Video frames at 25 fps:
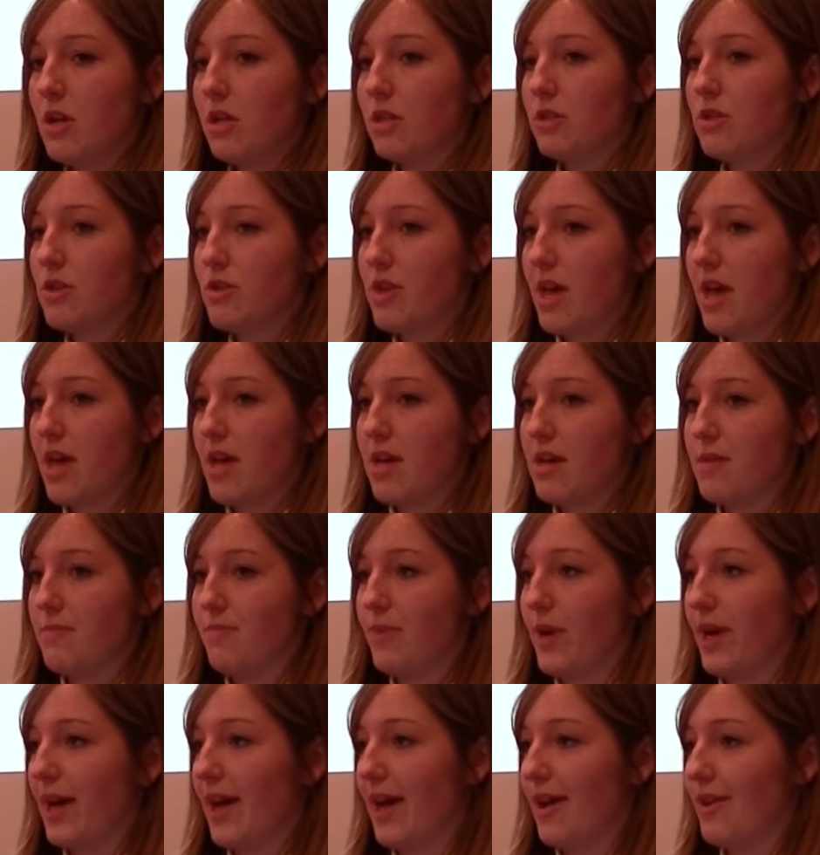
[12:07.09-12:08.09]
So they
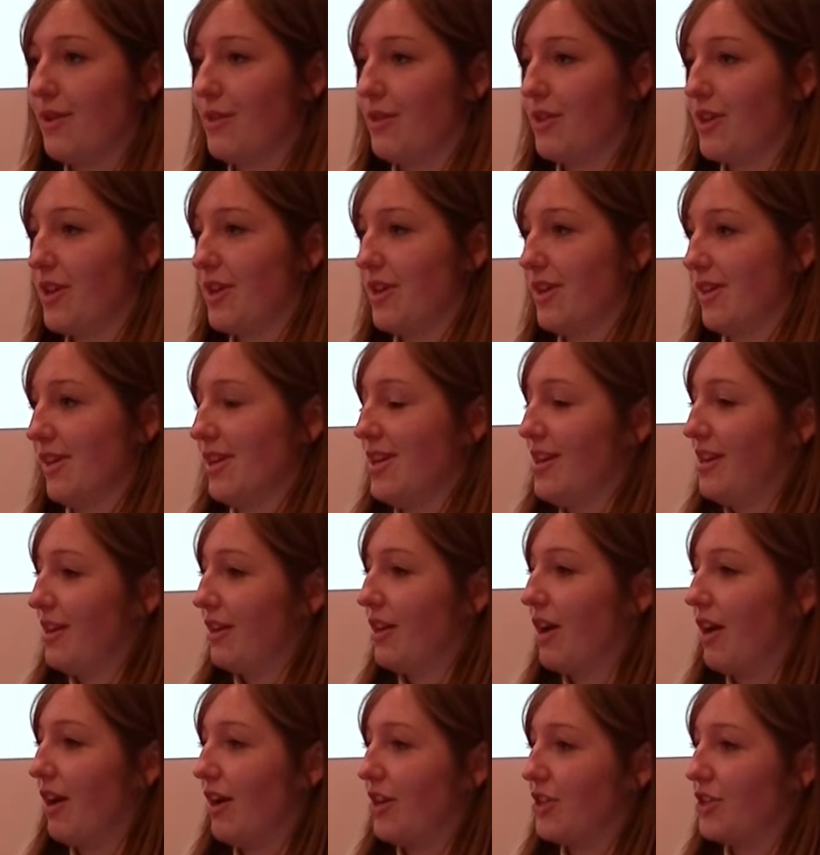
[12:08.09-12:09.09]
bring out the
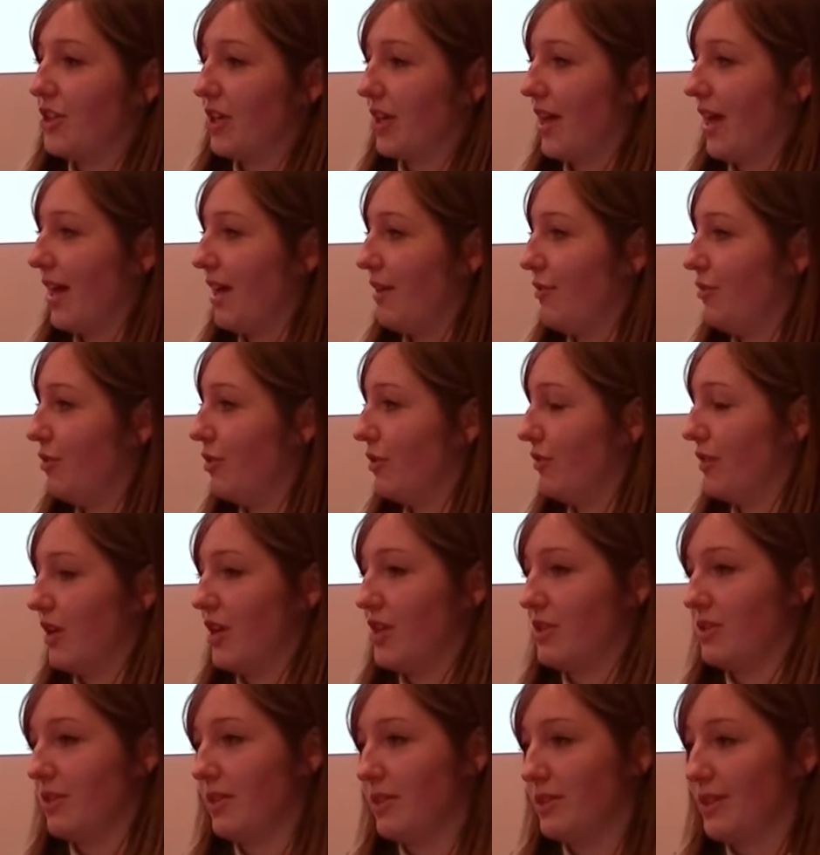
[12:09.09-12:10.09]
Kärcher K4
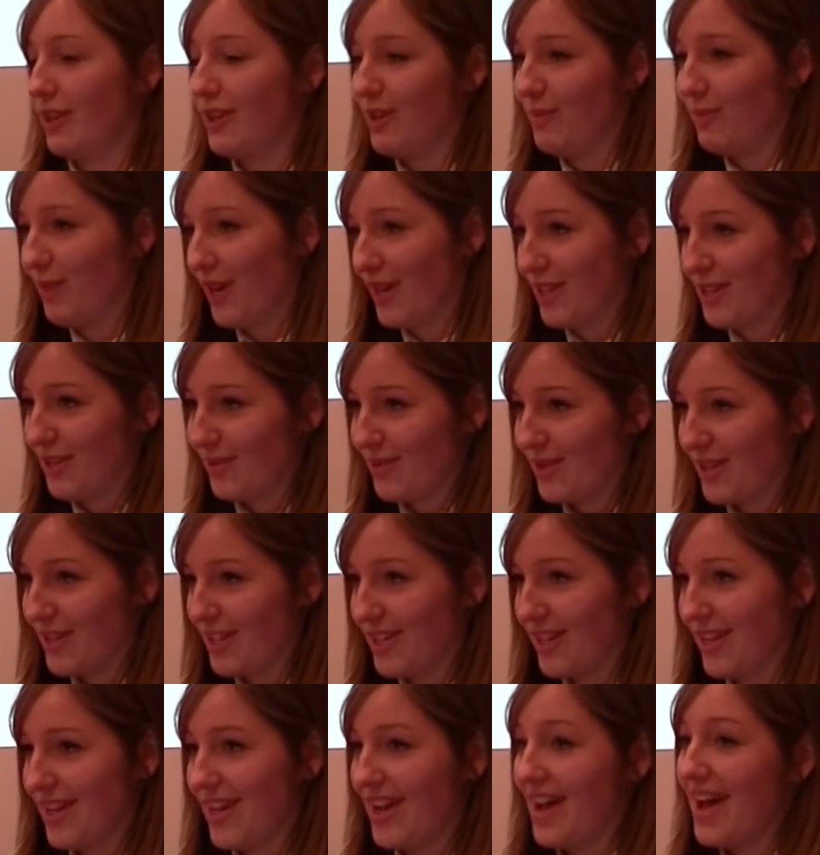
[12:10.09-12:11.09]
version 2 pressure
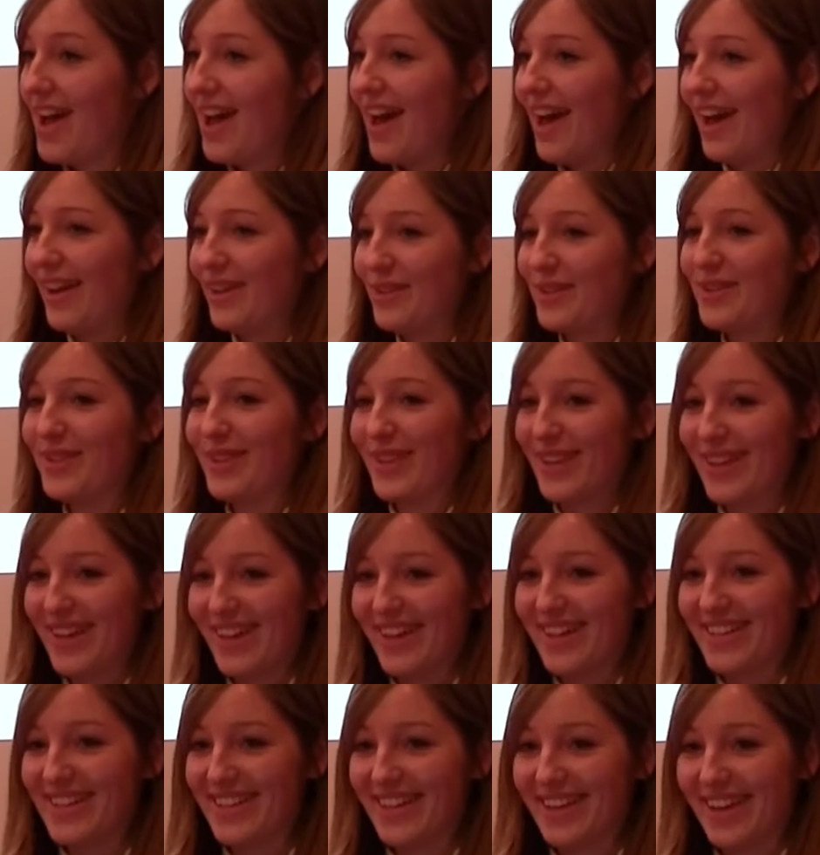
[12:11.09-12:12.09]
washer, and all the
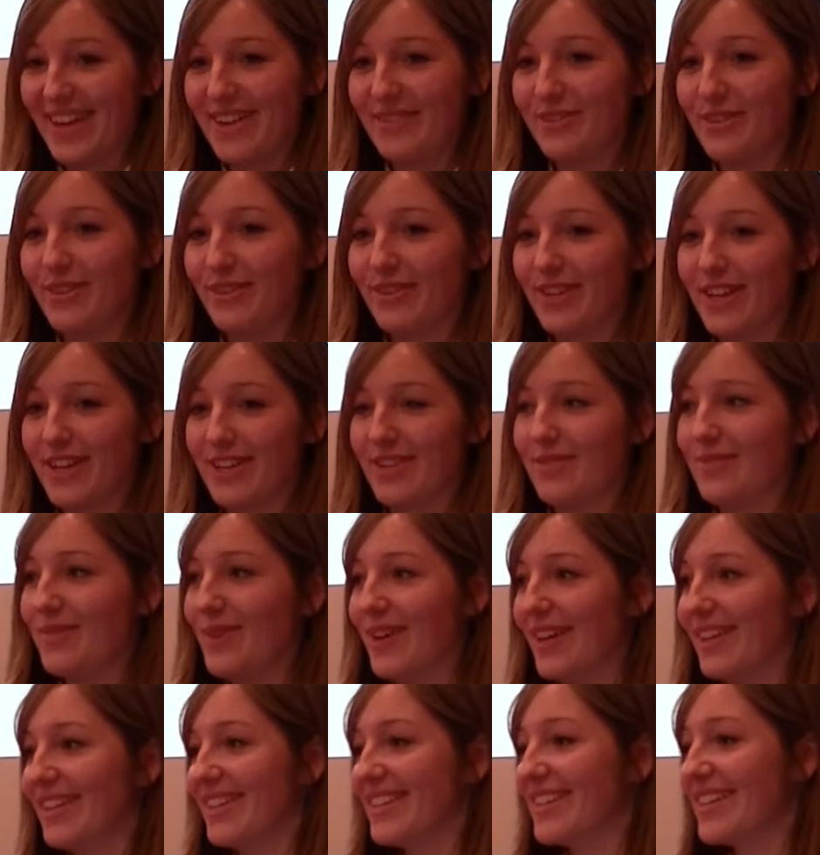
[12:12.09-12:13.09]
Kärcher K4 version
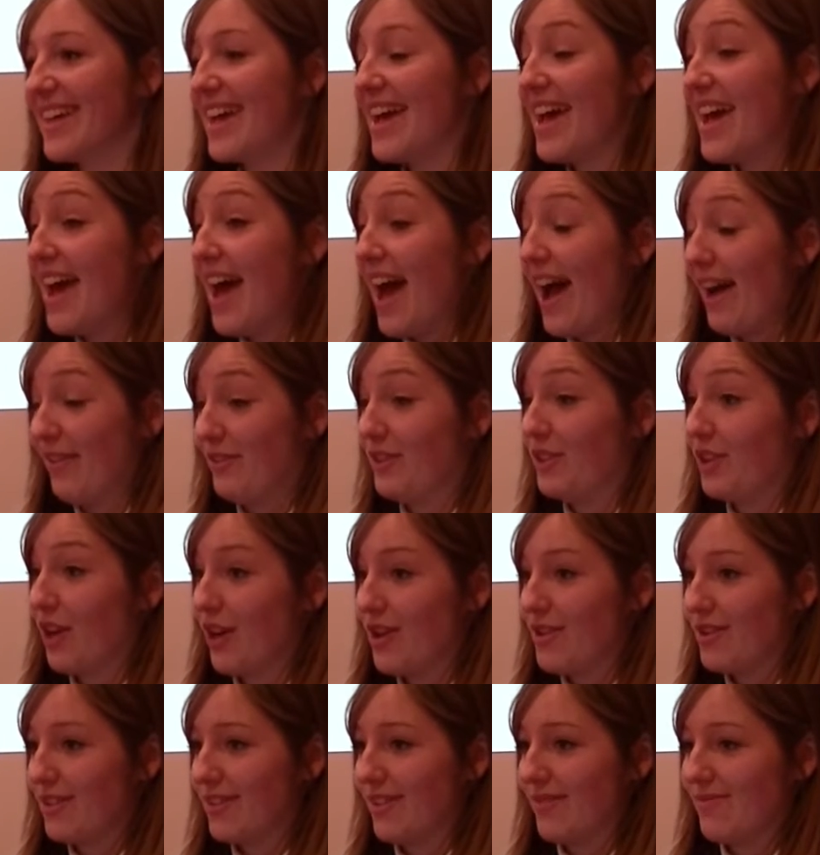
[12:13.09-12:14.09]
1s have to
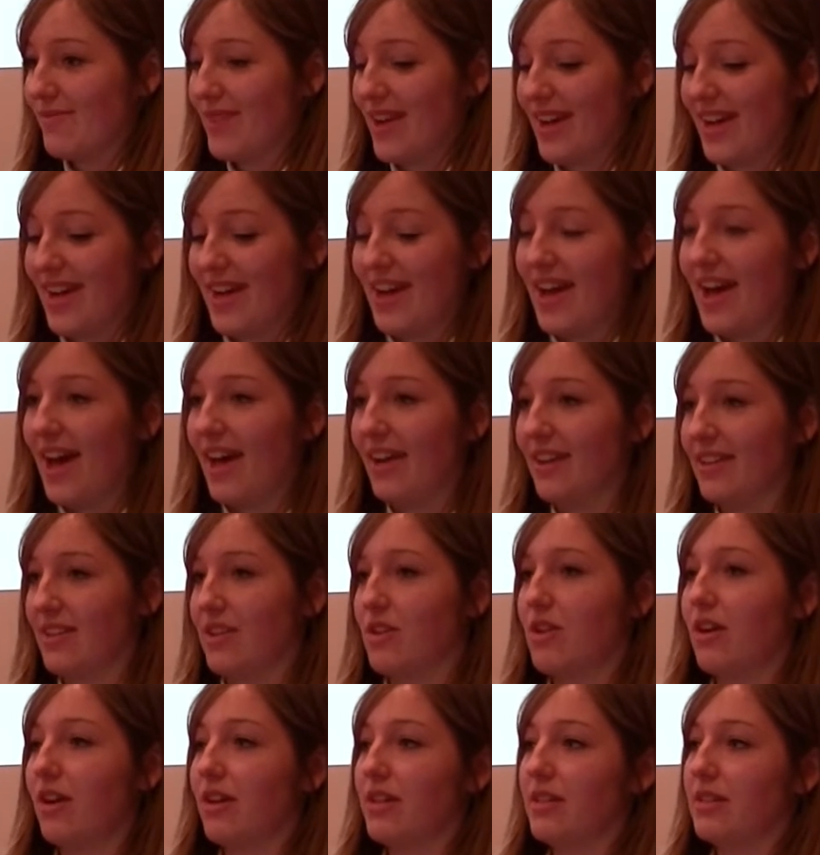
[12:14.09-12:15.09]
go somewhere, and it's
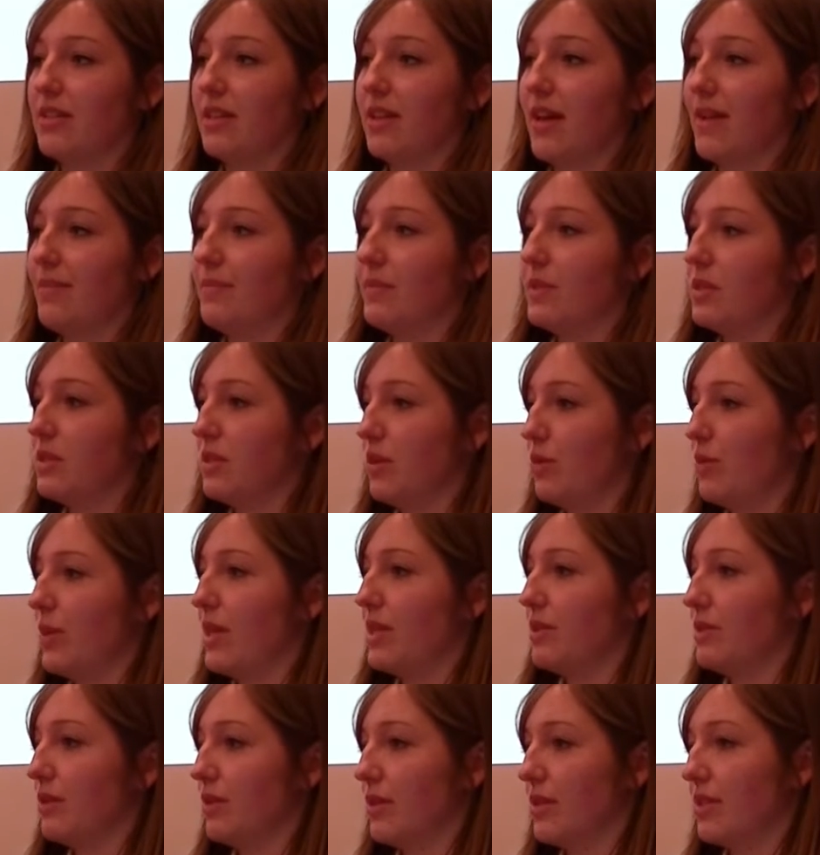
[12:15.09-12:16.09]
a cost to them. So
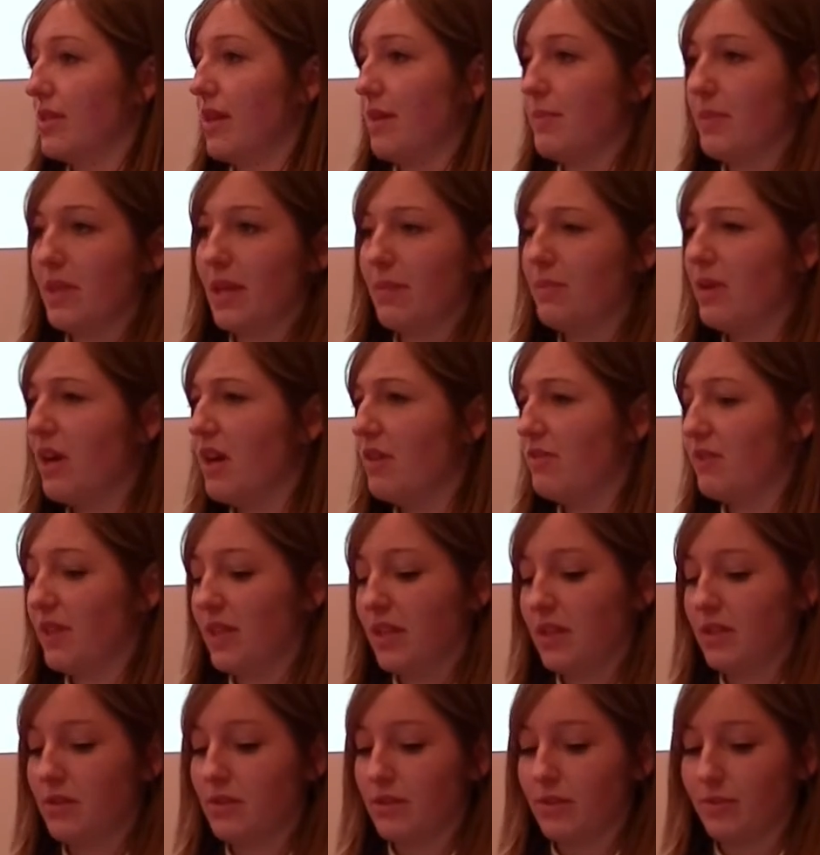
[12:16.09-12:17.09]
we source them, and they're
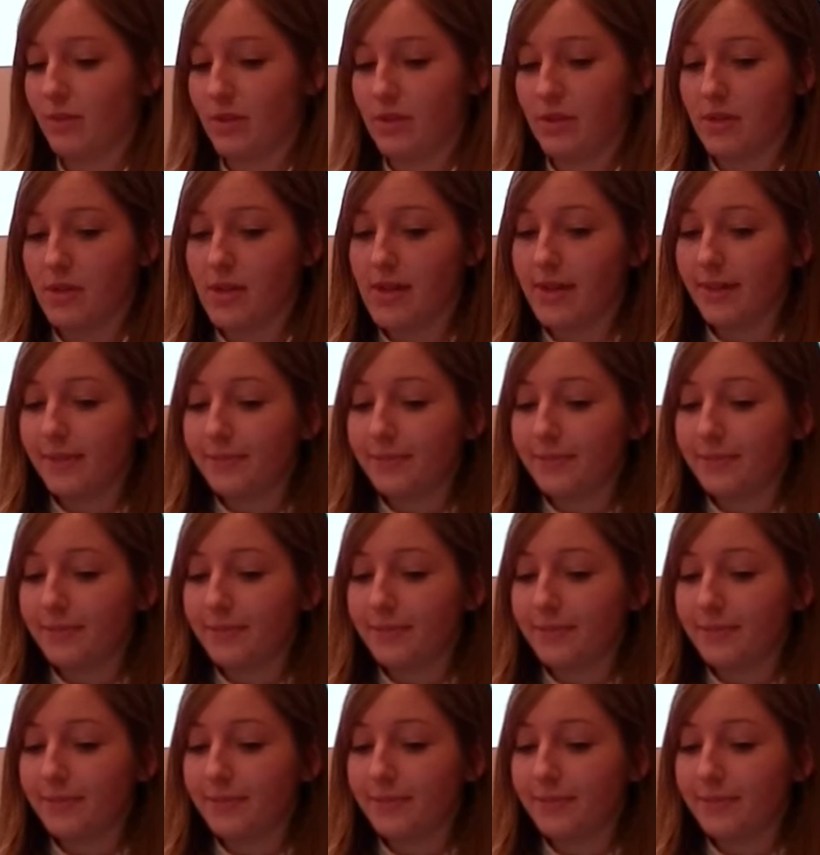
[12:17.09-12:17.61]
perfectly usable.